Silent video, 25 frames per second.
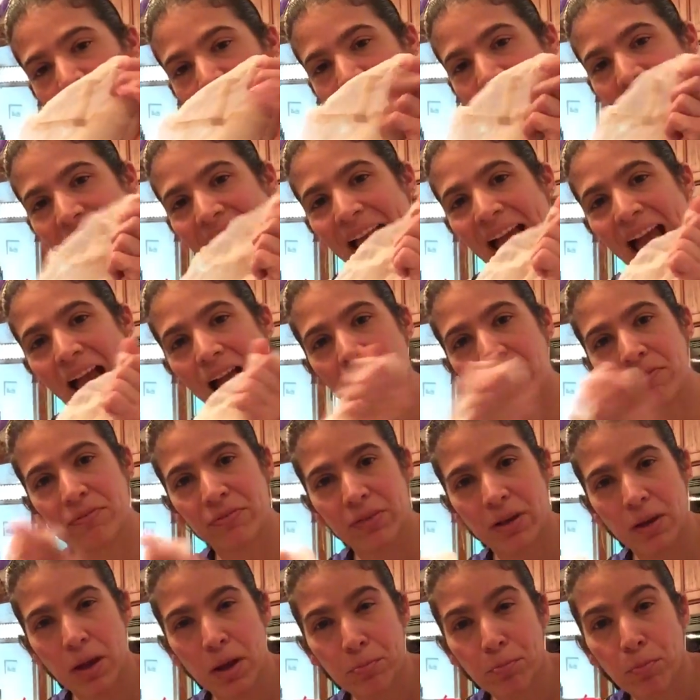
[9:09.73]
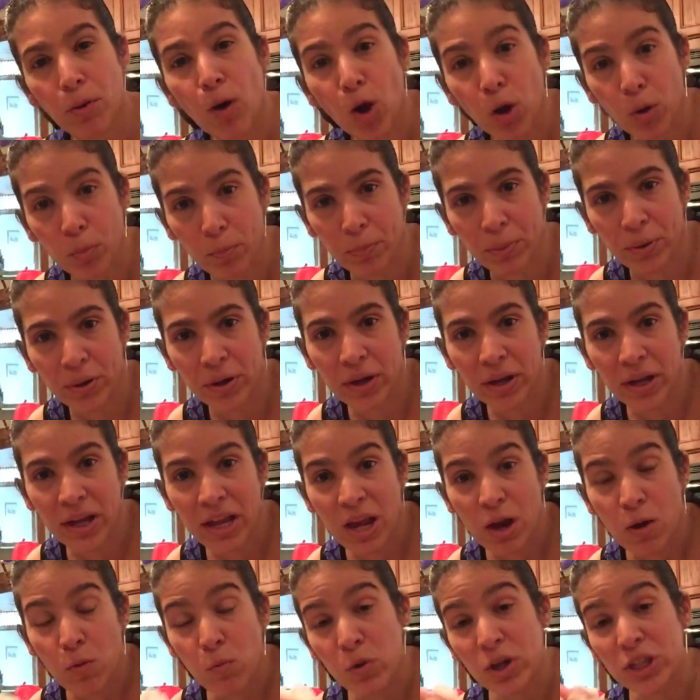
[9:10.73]
you're gonna have a pulp,
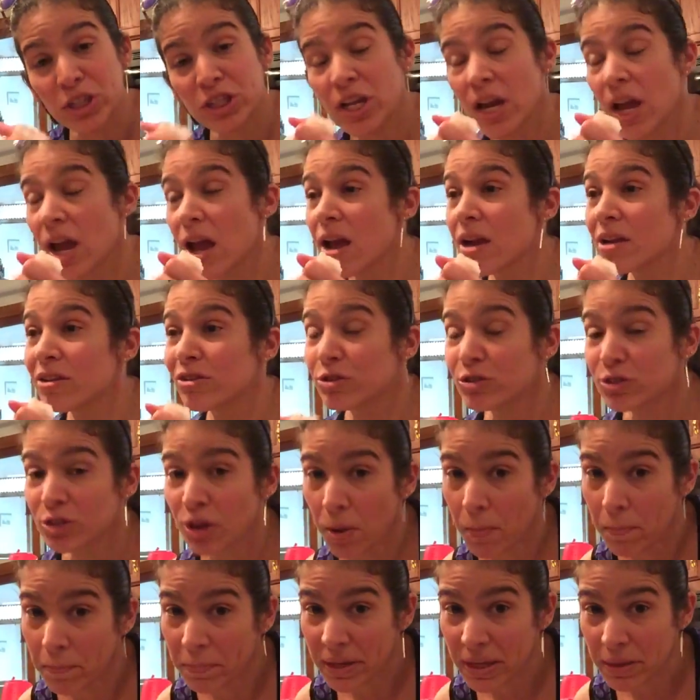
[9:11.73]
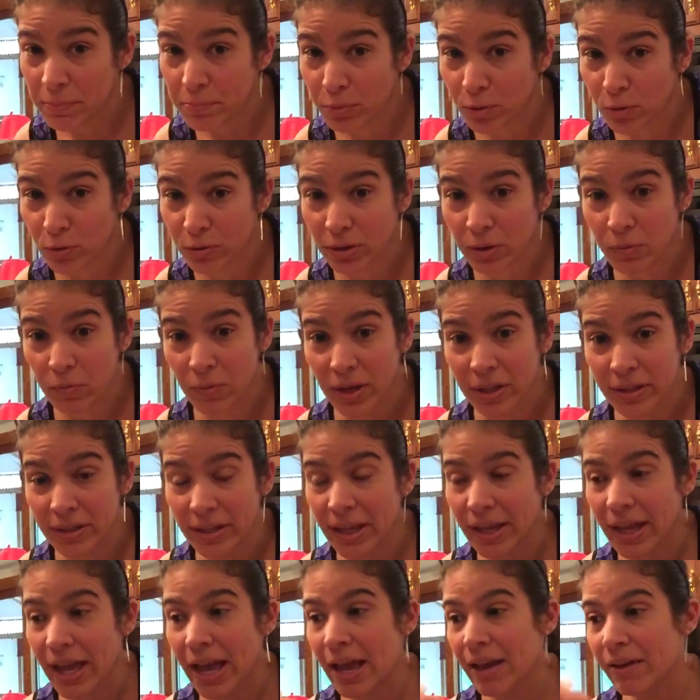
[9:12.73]
which some people, the one
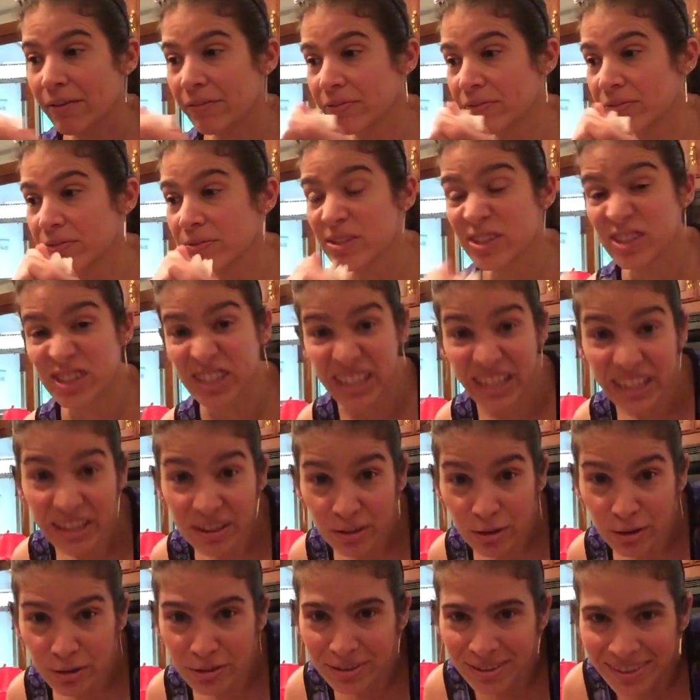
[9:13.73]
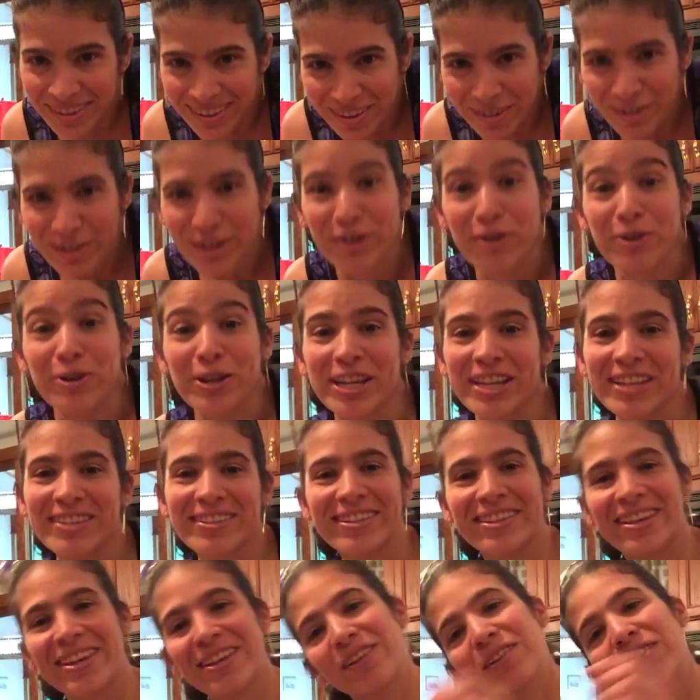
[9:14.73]
that have skills, cooking
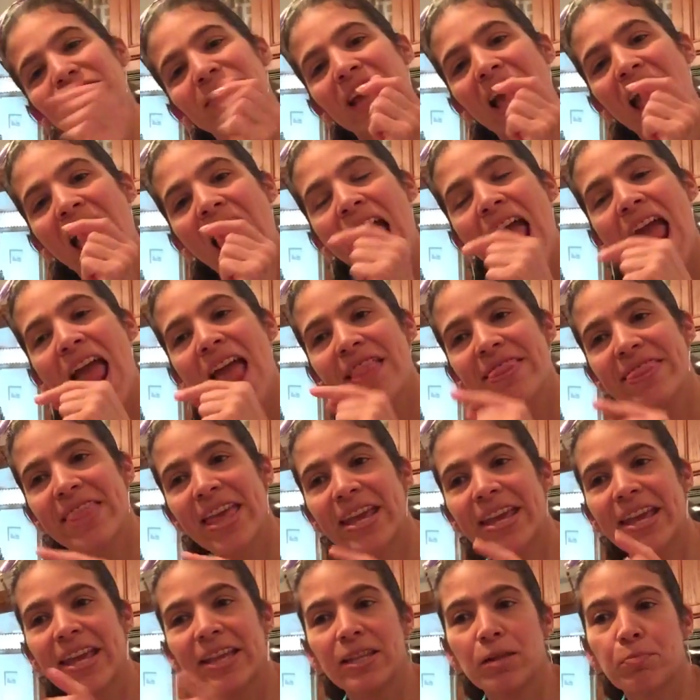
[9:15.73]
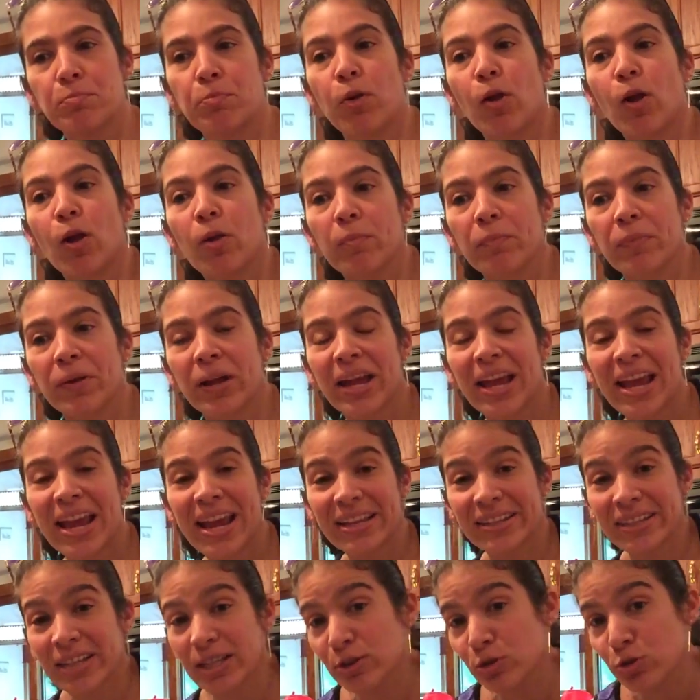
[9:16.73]
skills, they get the pulp,
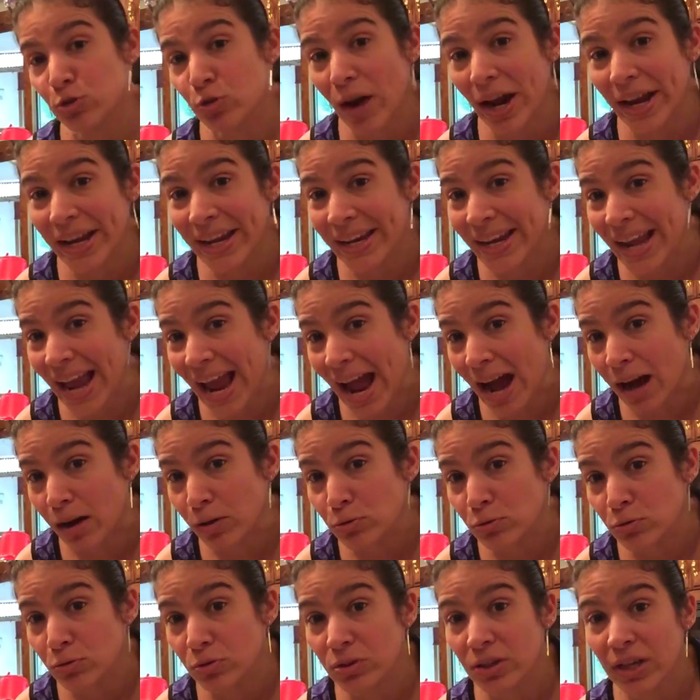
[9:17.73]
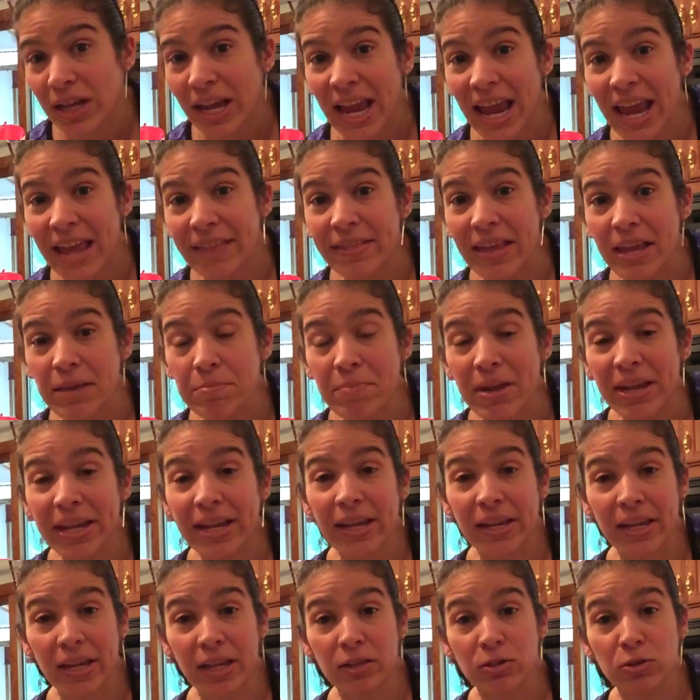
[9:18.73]
they dry it out, and they make
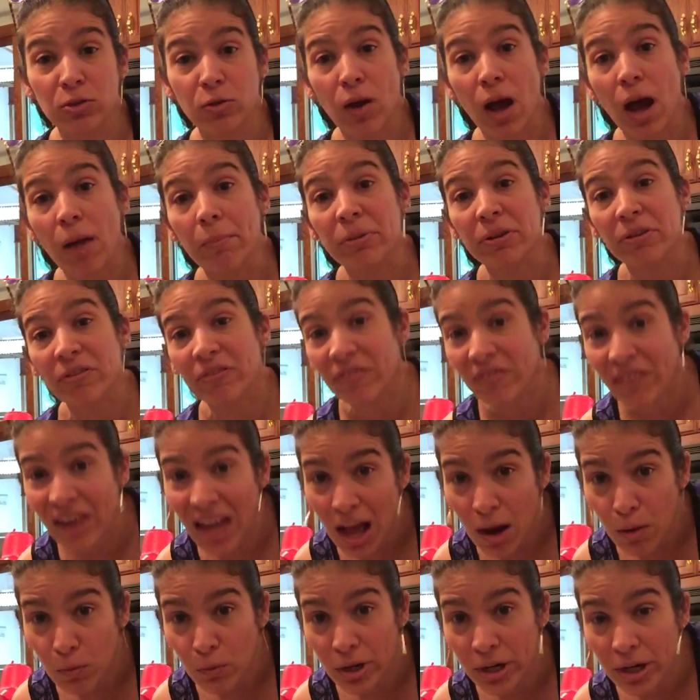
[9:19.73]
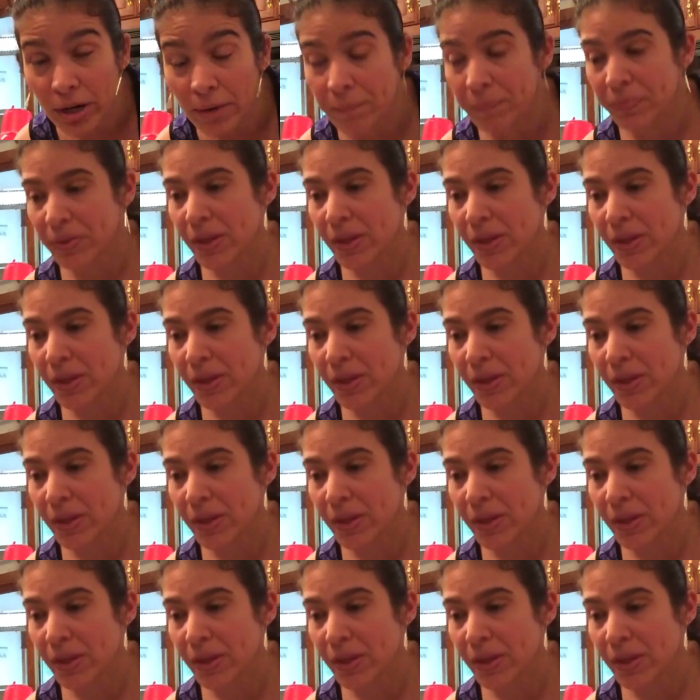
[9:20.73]
it into almond flour.